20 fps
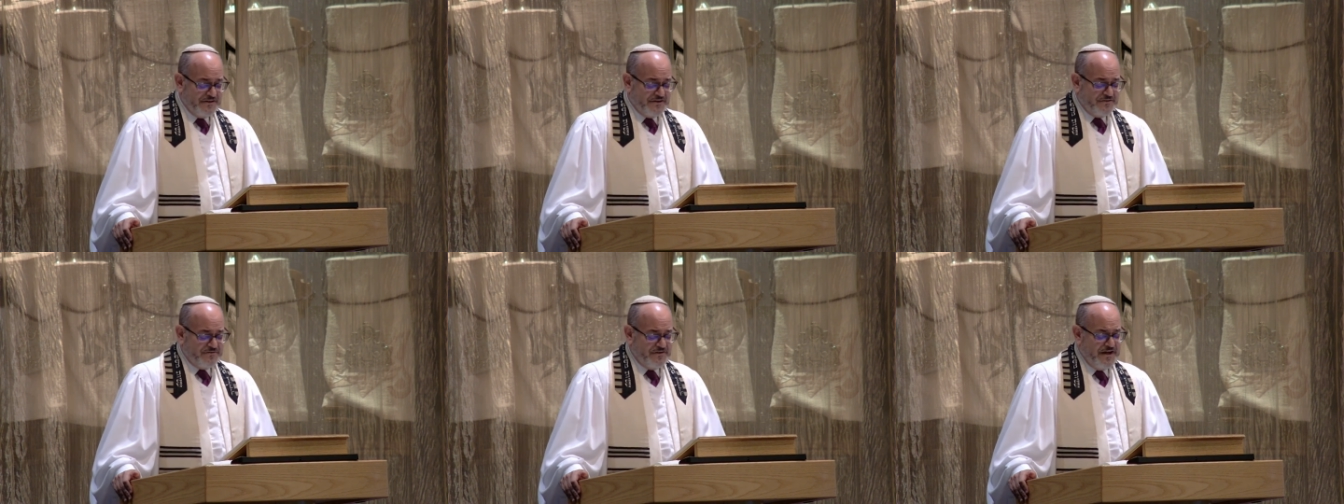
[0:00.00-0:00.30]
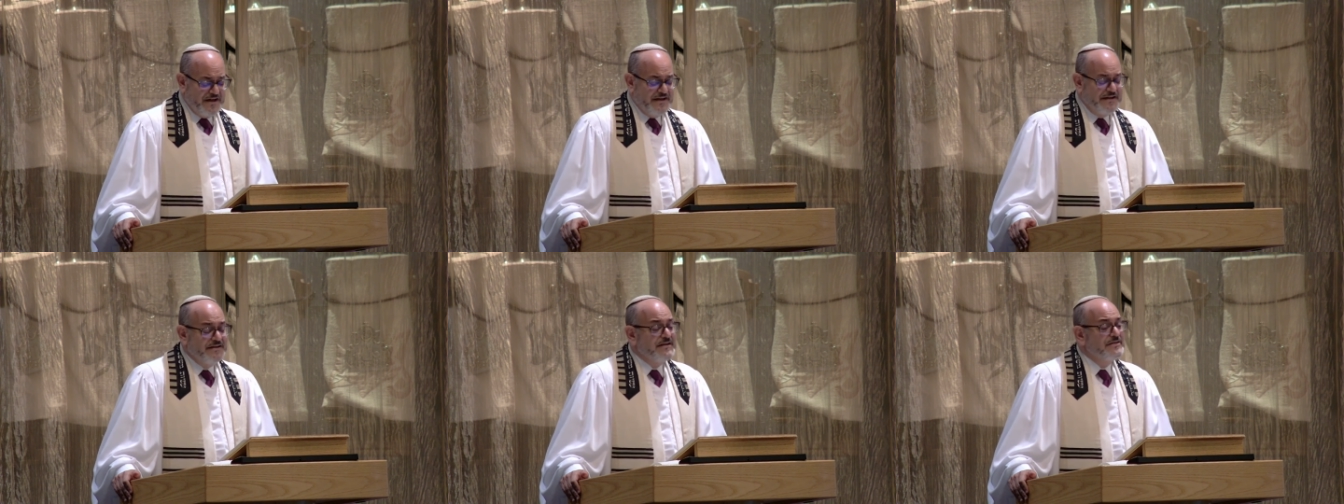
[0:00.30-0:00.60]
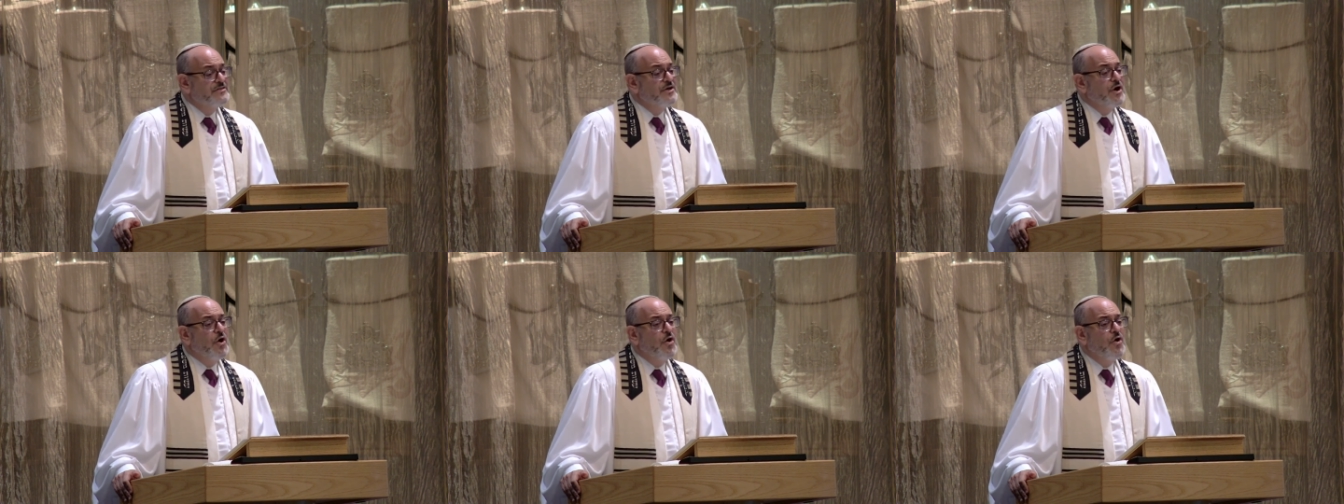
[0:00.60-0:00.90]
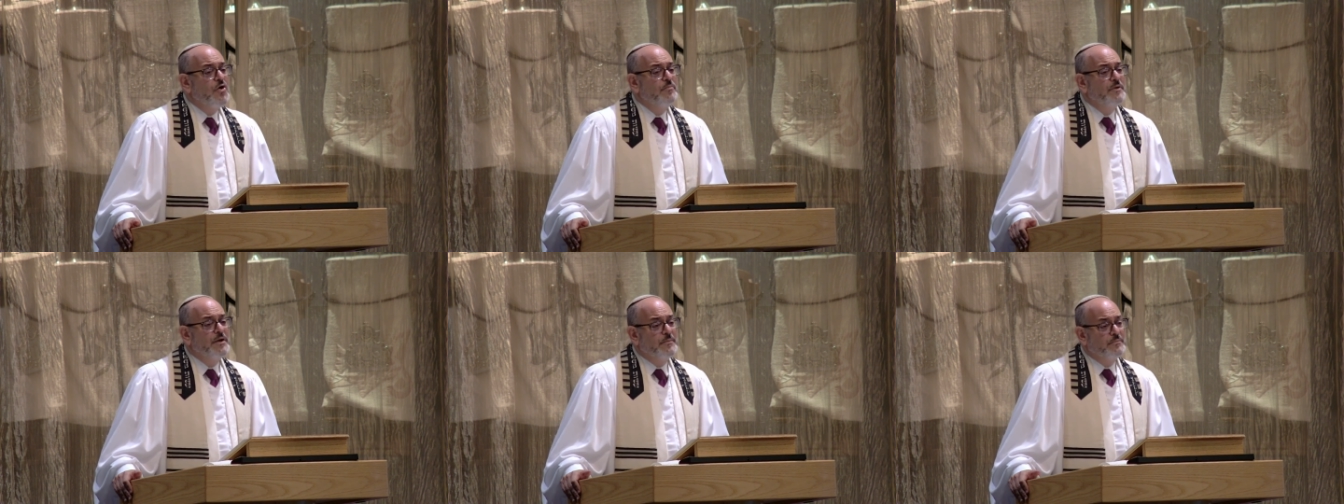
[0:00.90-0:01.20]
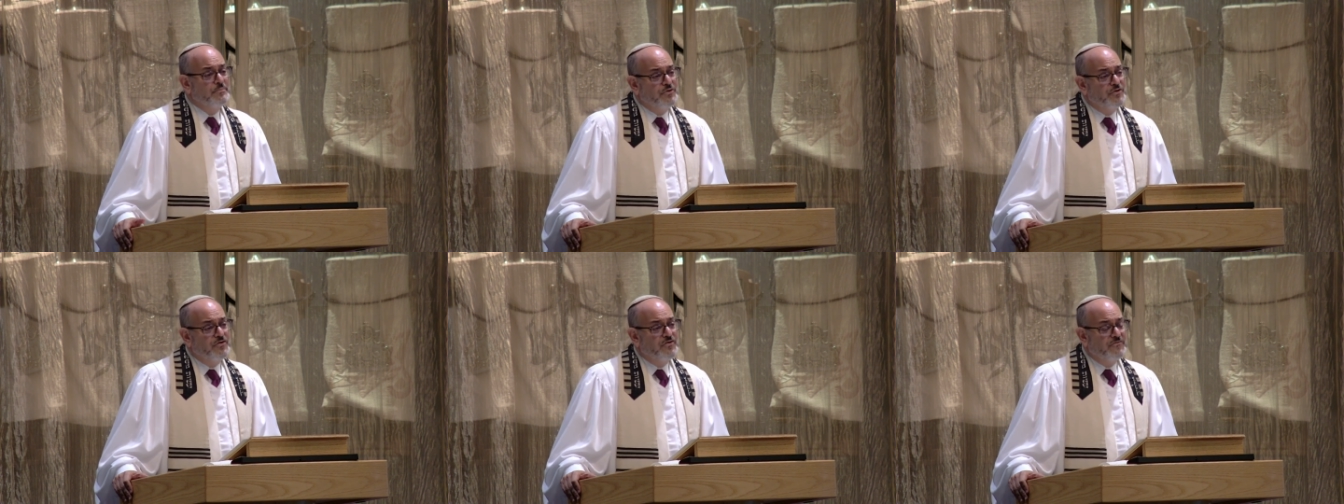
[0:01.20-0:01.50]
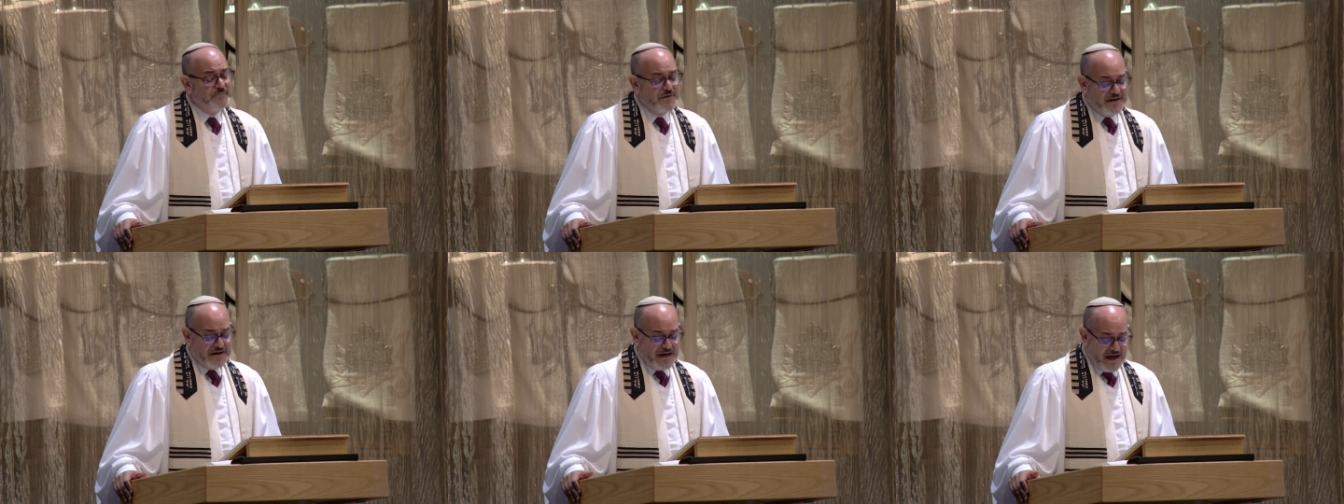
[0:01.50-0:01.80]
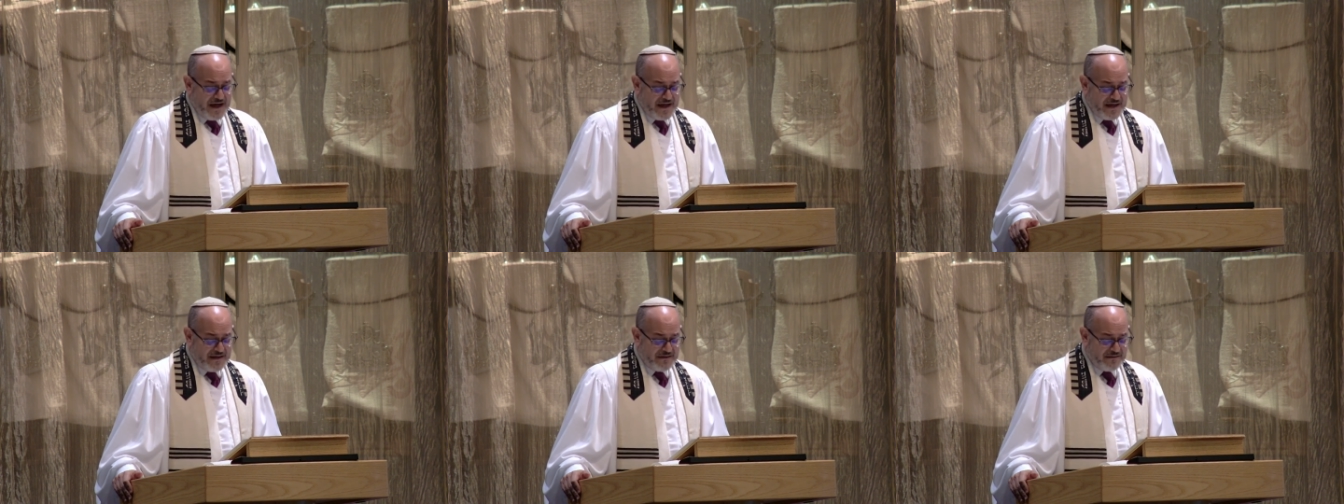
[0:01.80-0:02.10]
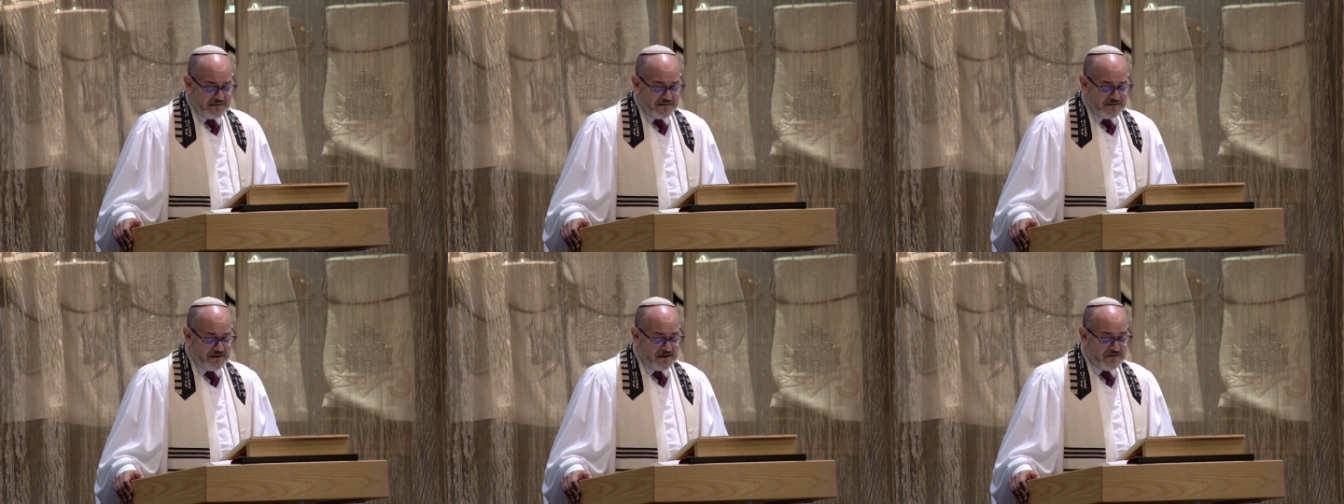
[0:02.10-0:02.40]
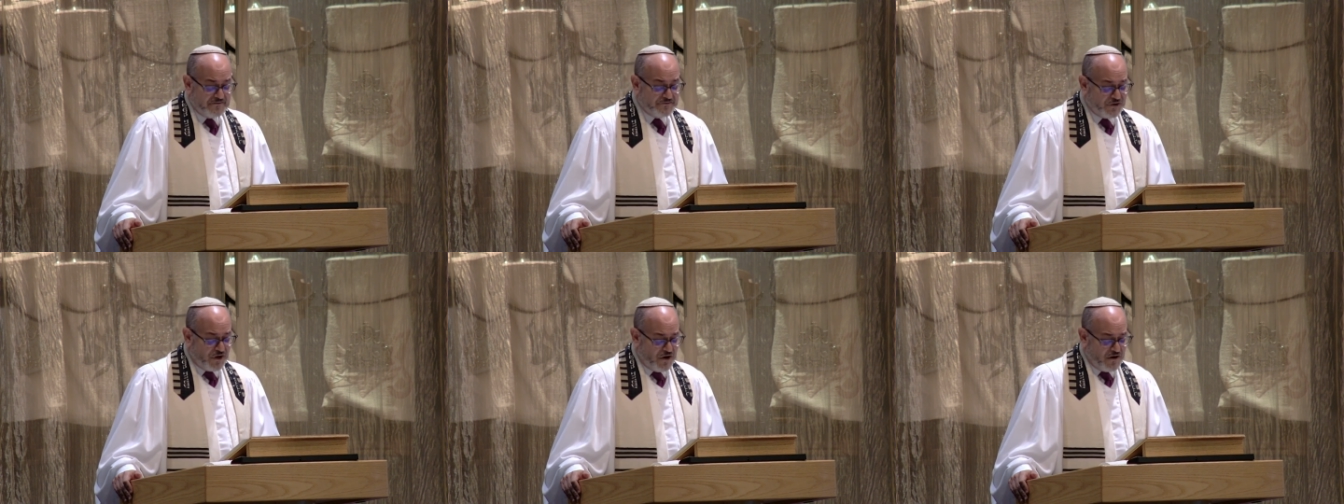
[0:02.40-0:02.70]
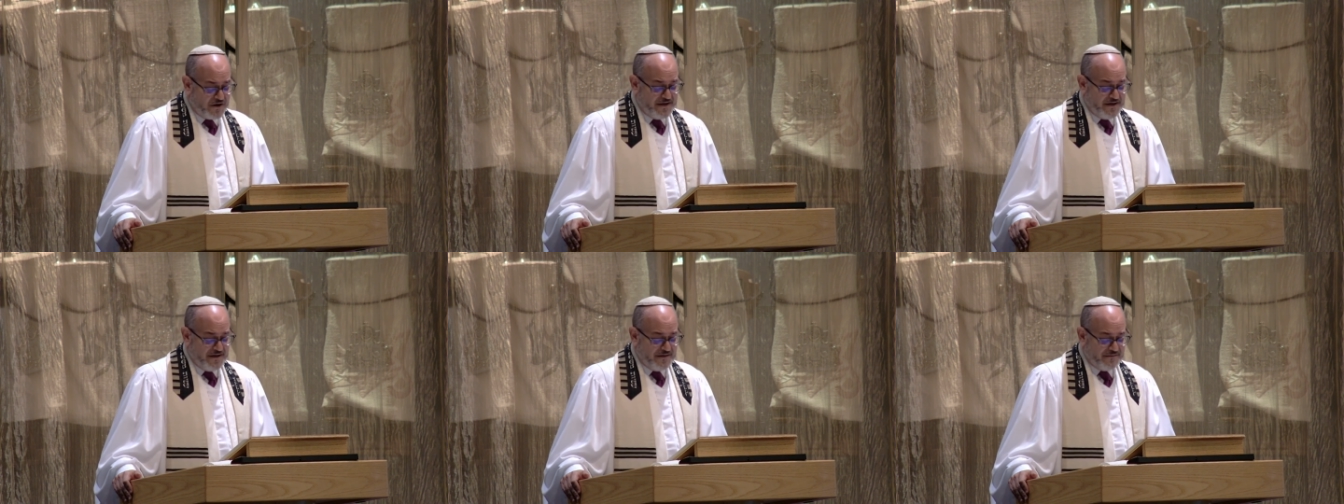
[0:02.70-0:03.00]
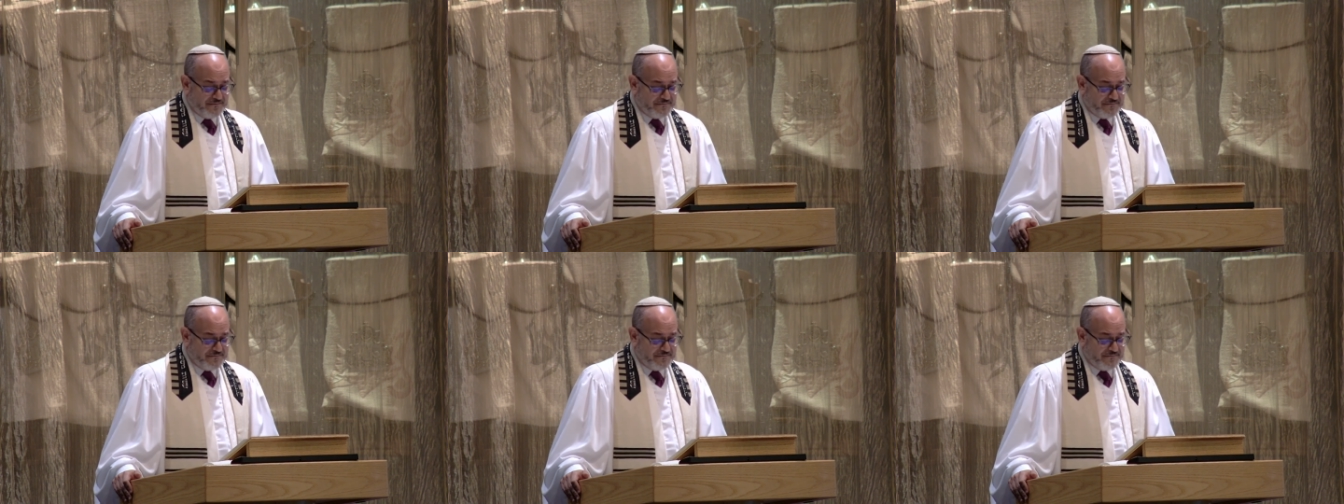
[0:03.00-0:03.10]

right in the home improvement aisle of Target.